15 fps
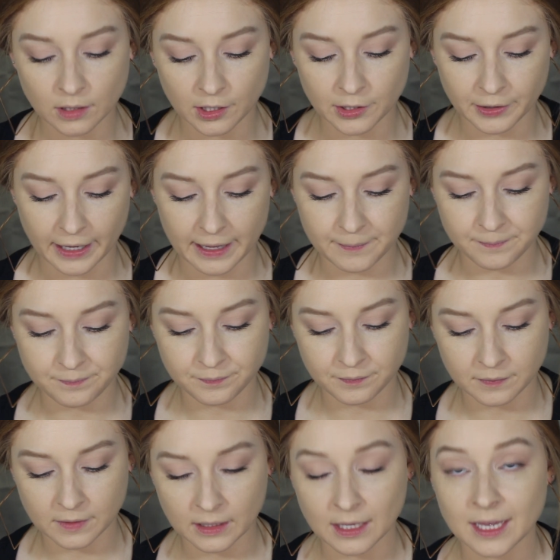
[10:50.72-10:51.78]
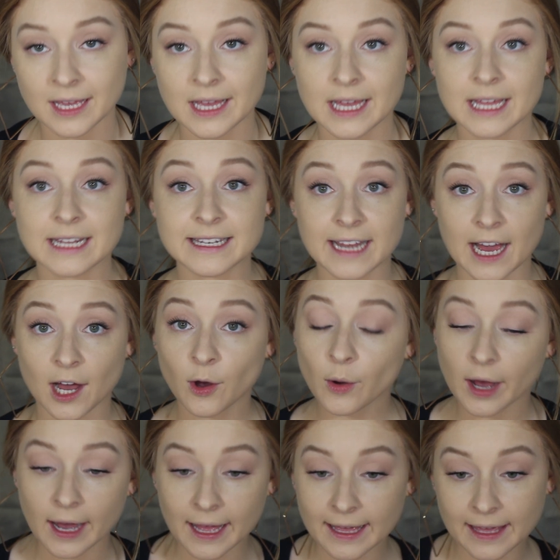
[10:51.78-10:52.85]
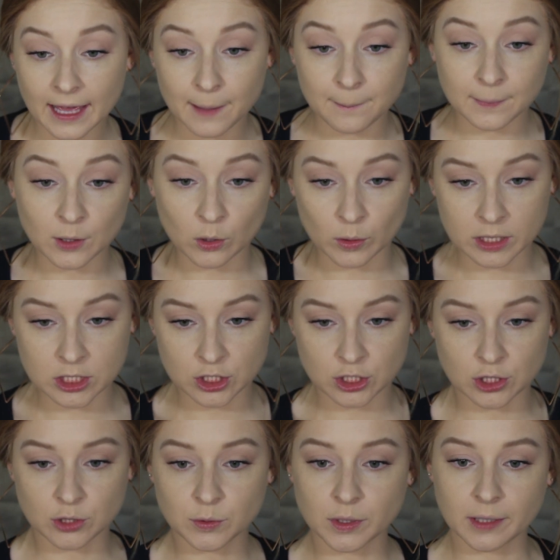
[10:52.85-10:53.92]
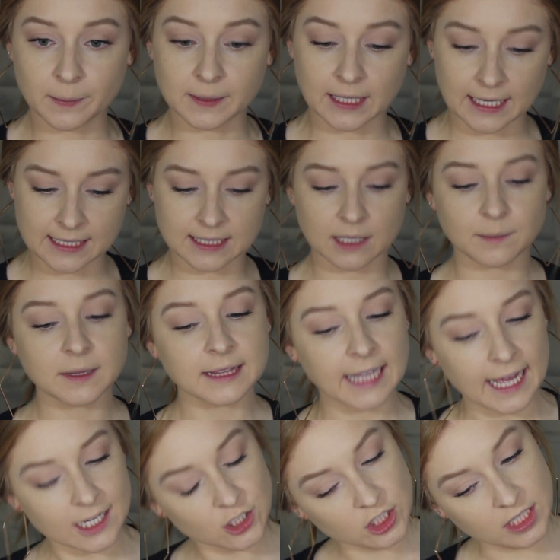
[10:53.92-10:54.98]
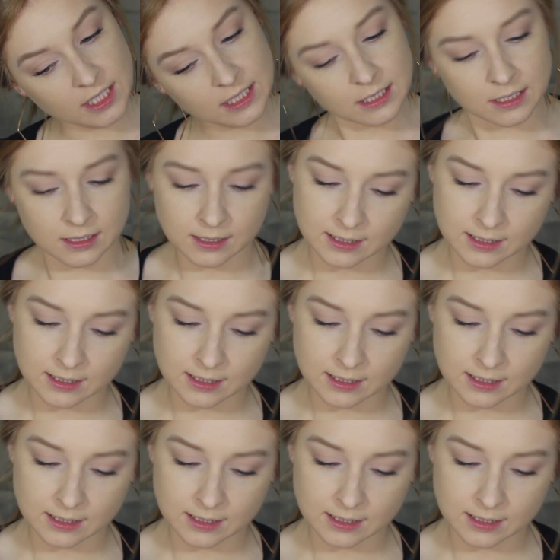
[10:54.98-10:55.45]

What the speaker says: Okay. Now I am going to apply some lashes.